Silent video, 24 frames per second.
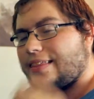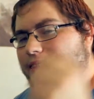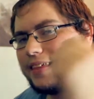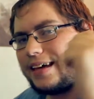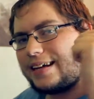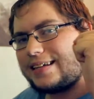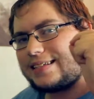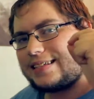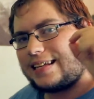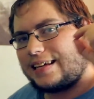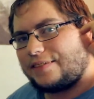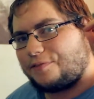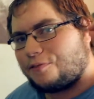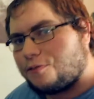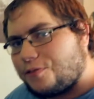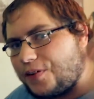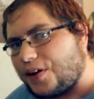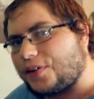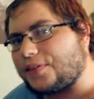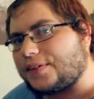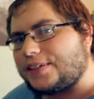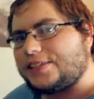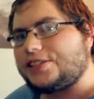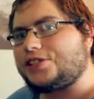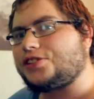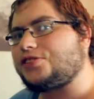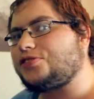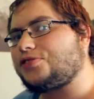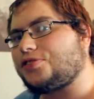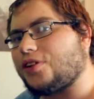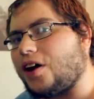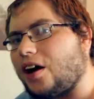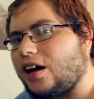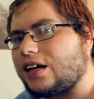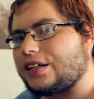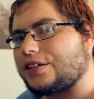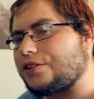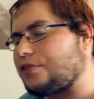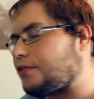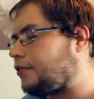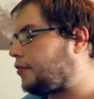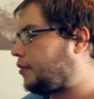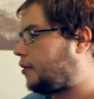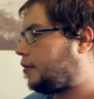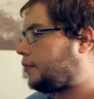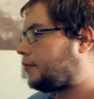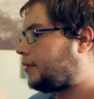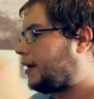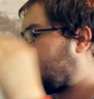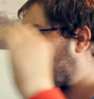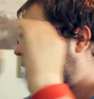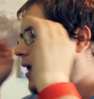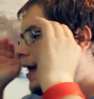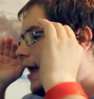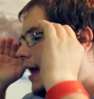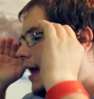That is a very strong quote,